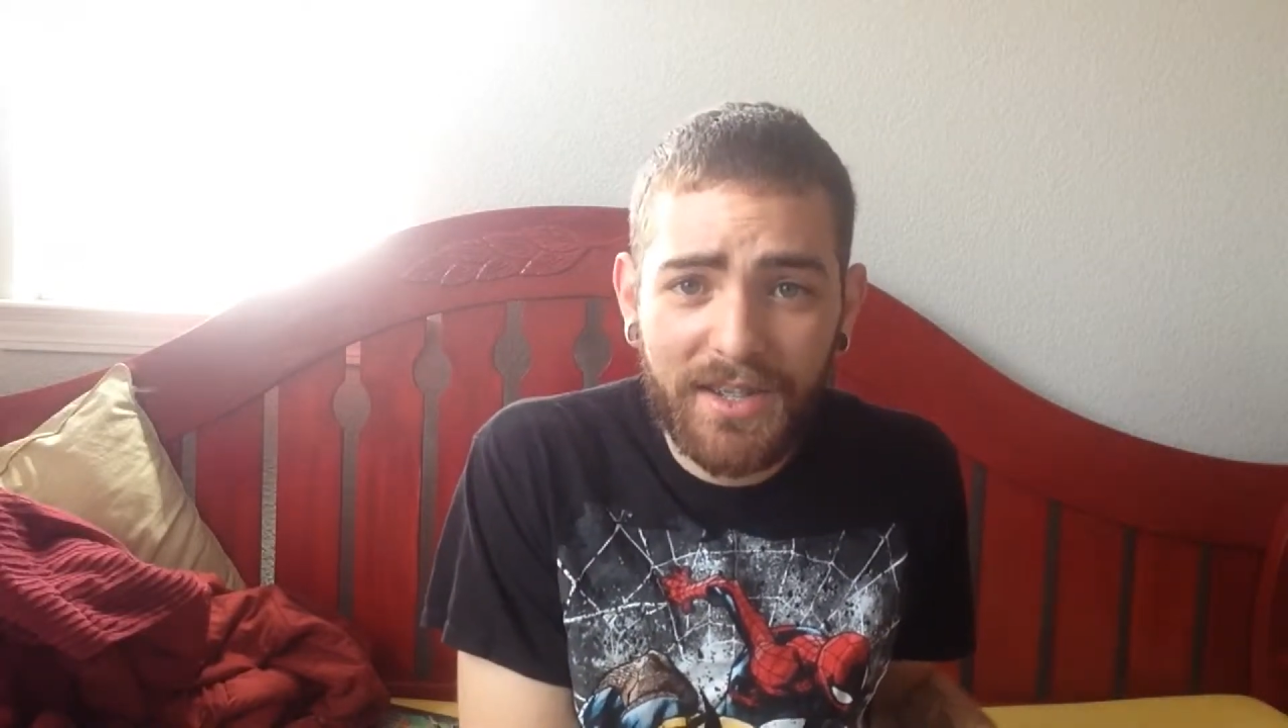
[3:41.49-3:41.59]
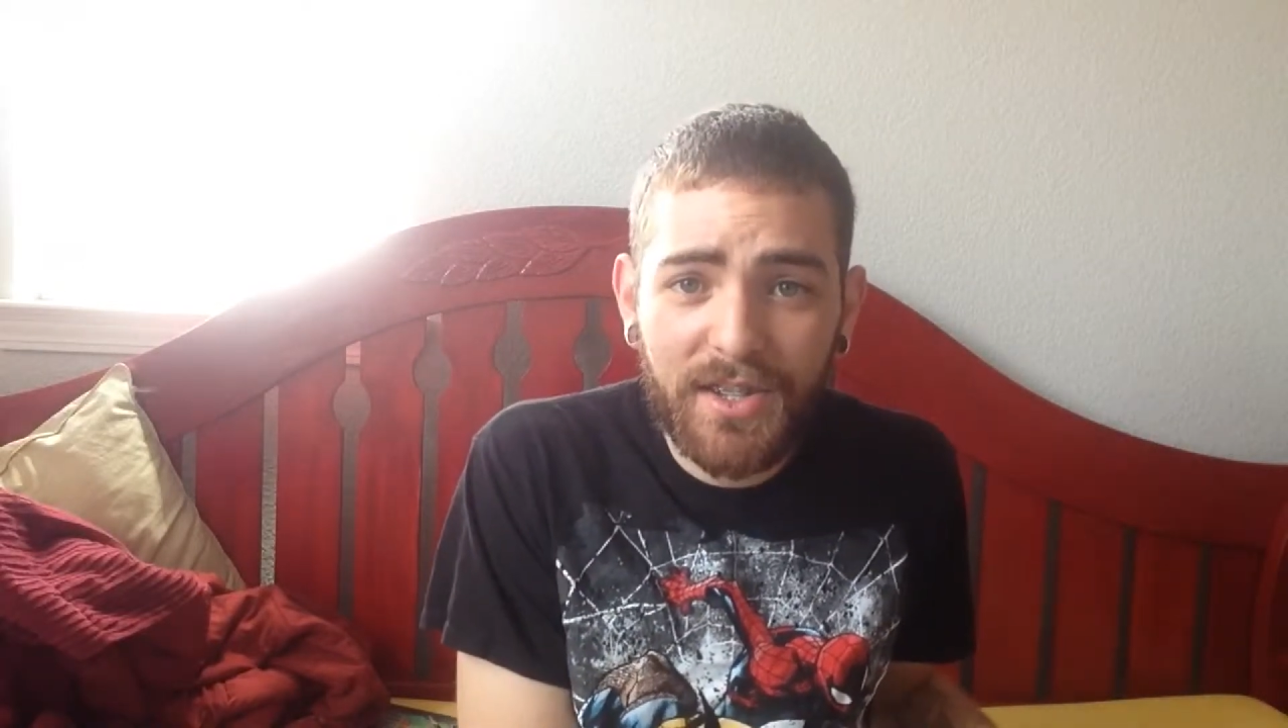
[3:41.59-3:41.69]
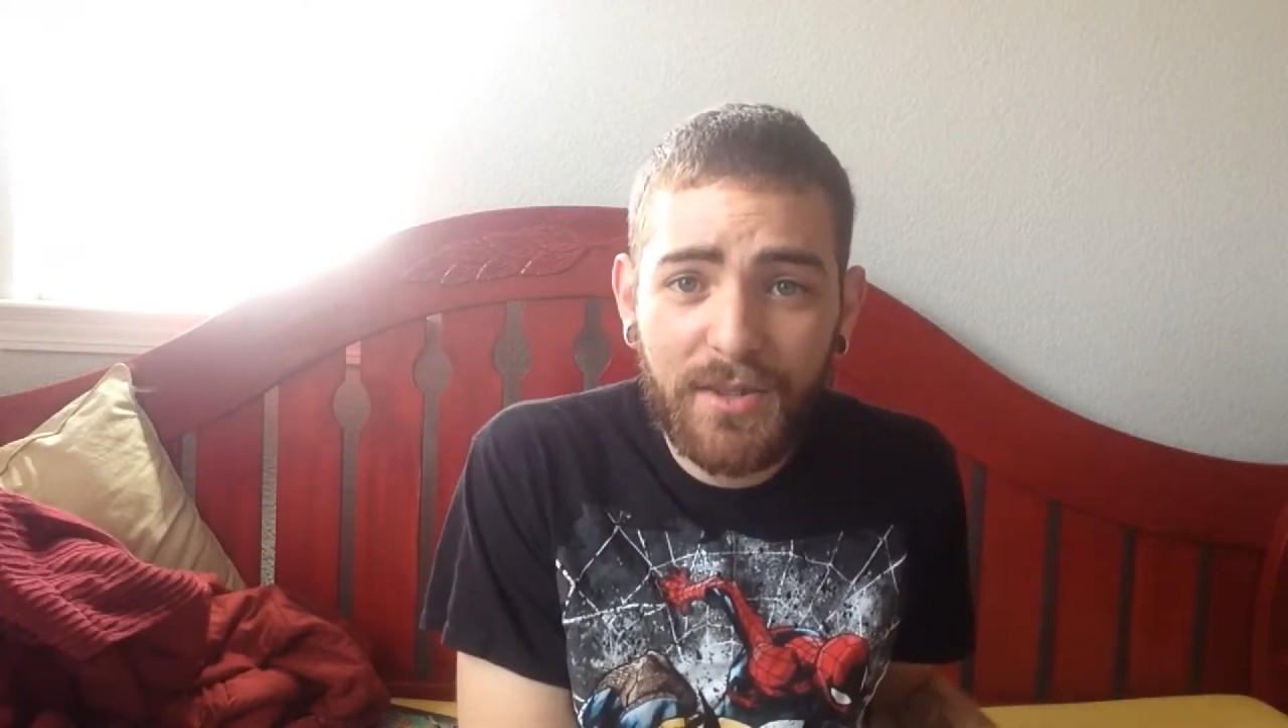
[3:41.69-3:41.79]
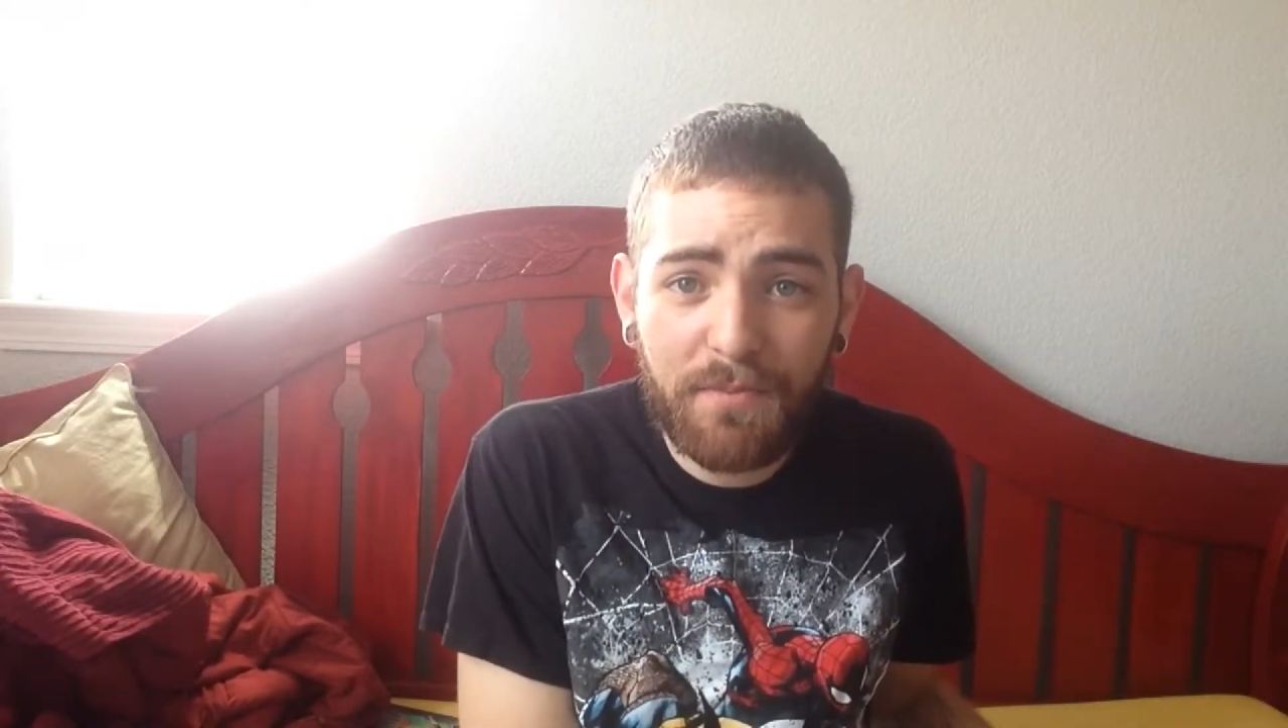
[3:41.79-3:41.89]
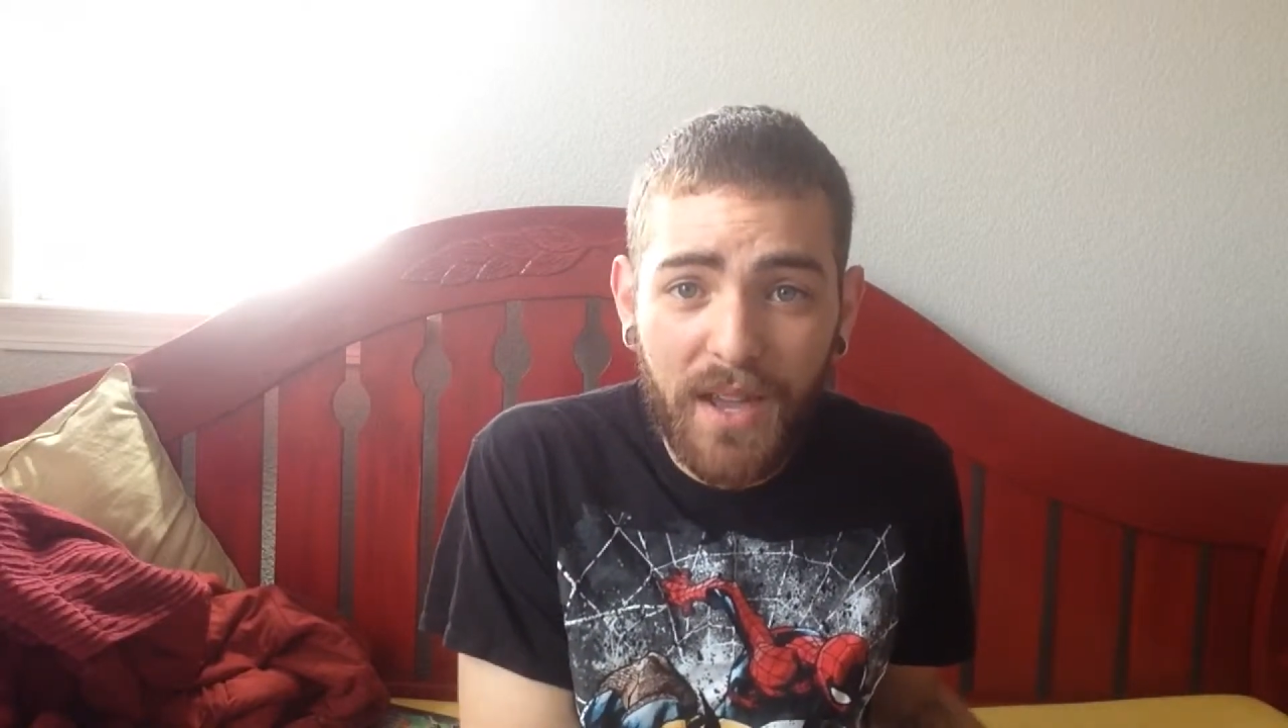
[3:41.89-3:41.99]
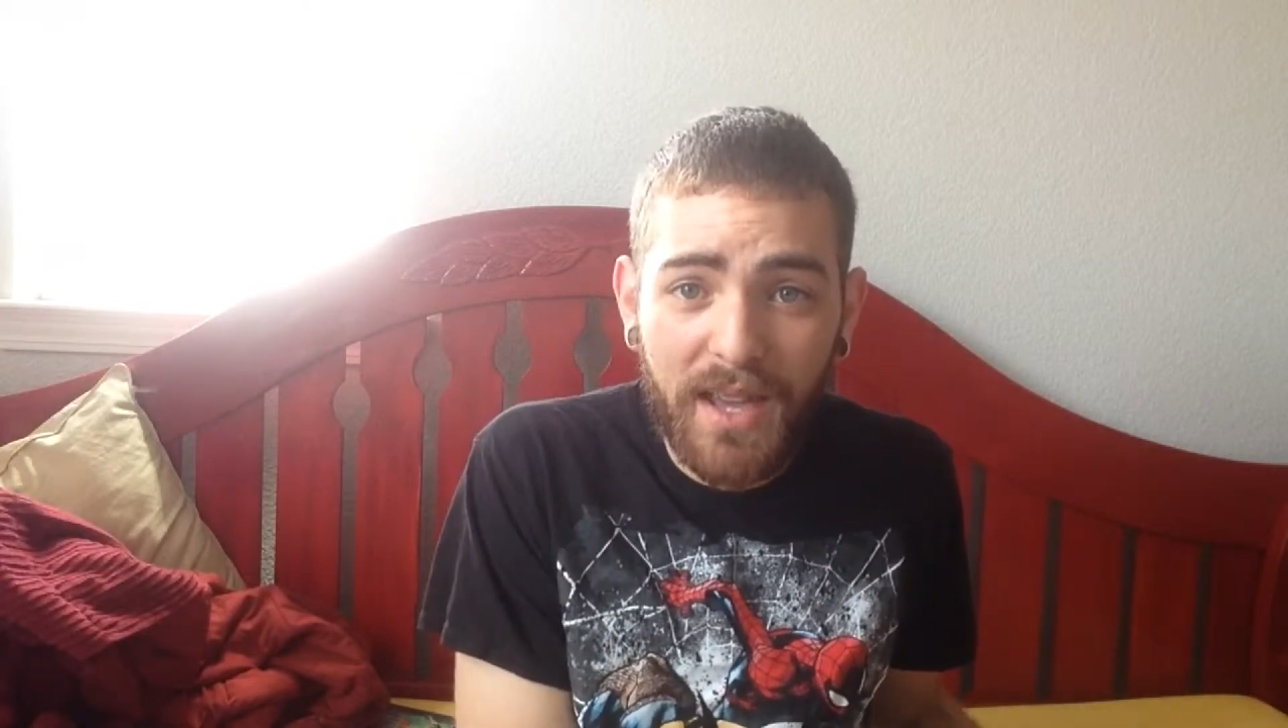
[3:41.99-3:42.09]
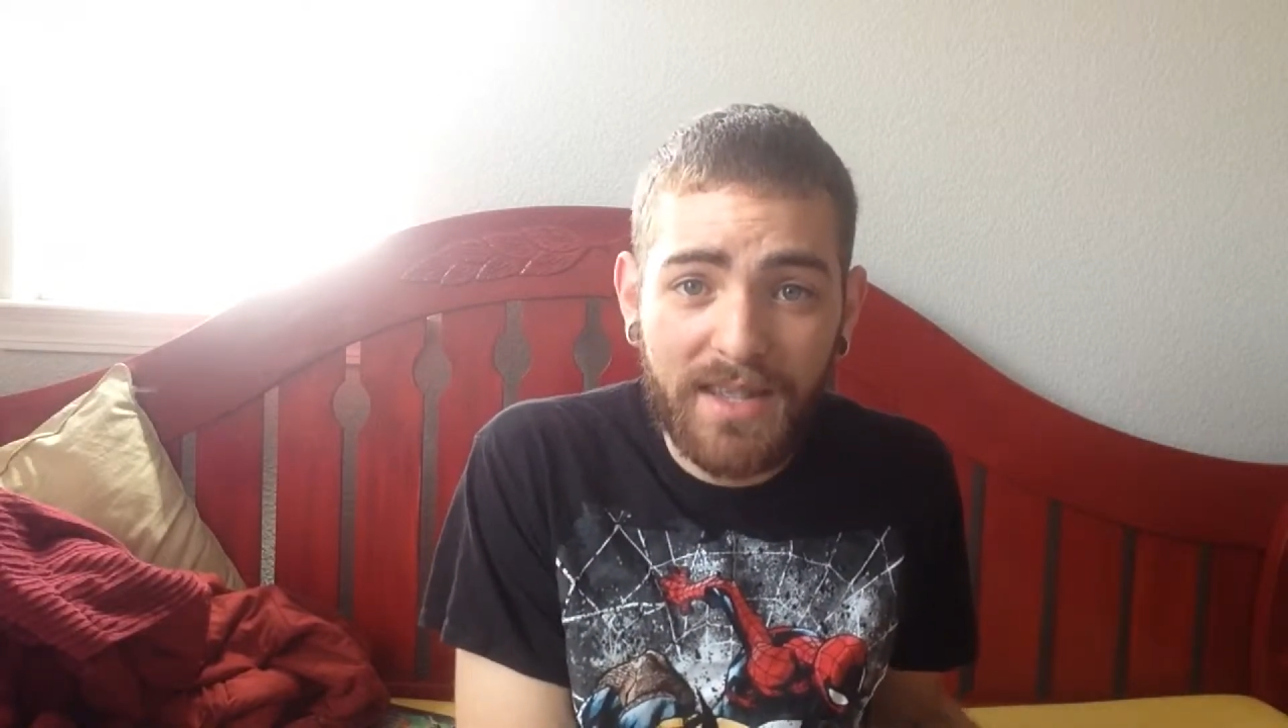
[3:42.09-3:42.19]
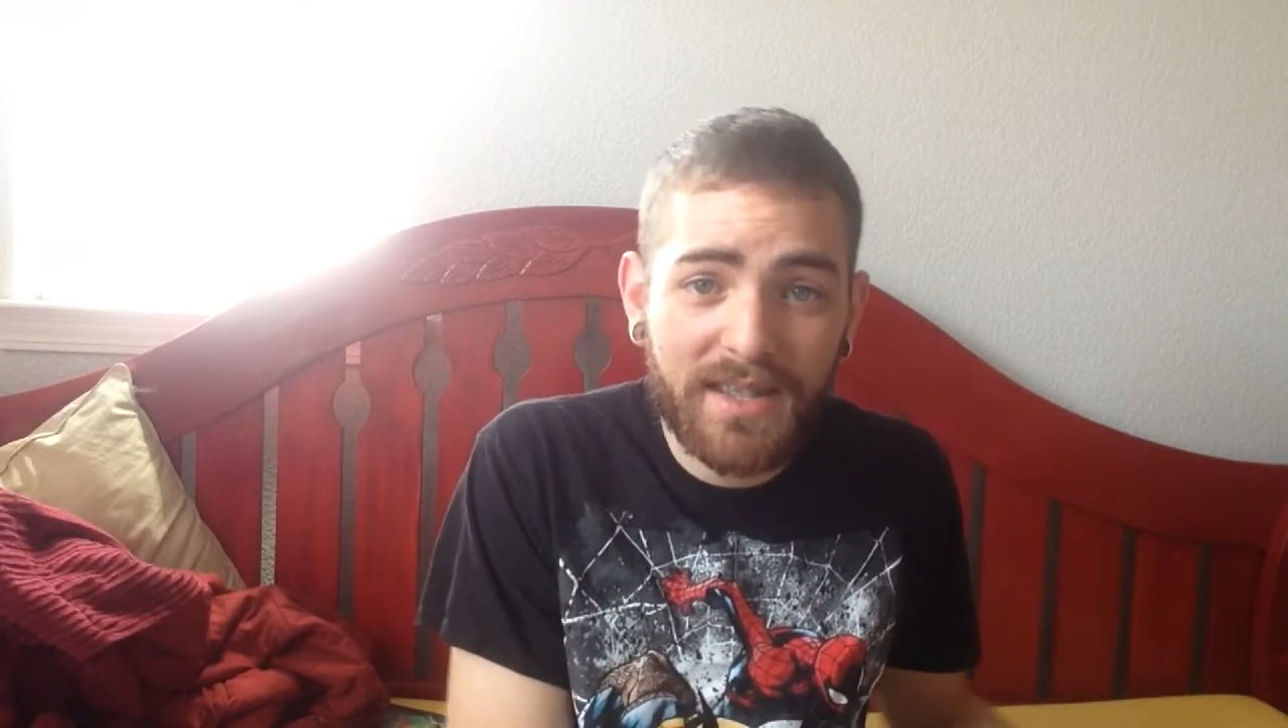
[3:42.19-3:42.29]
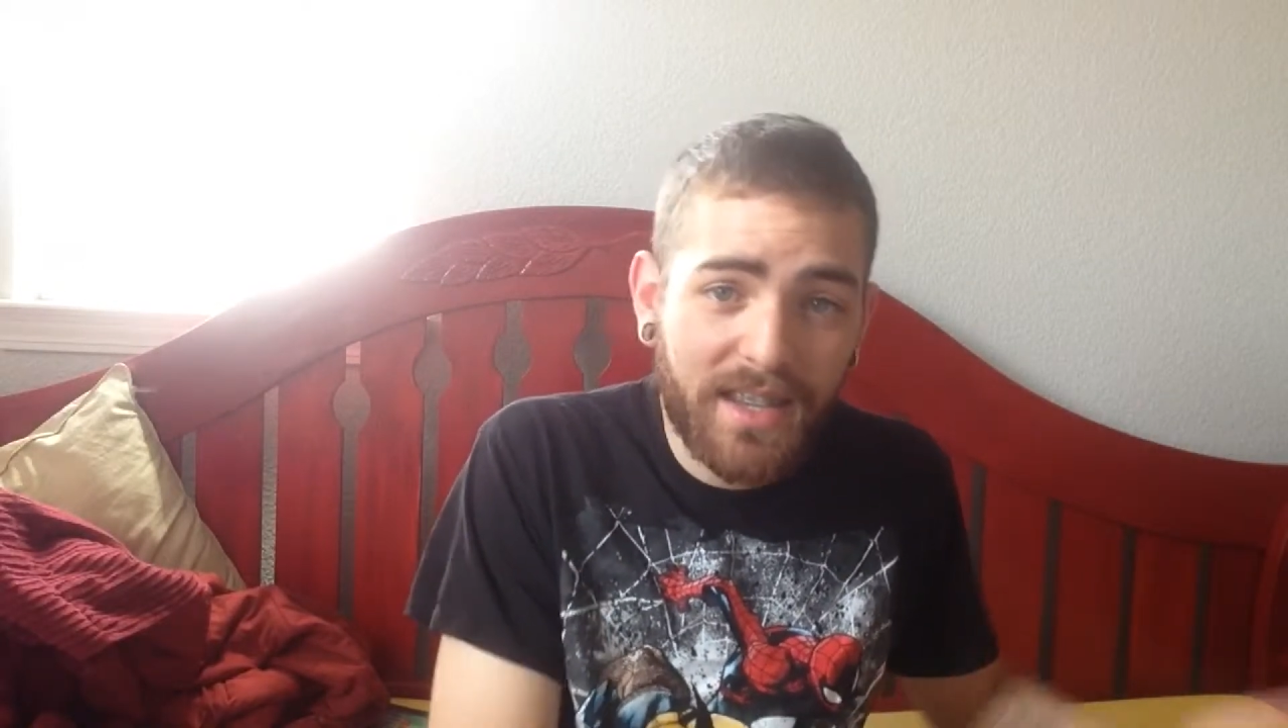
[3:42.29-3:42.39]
space.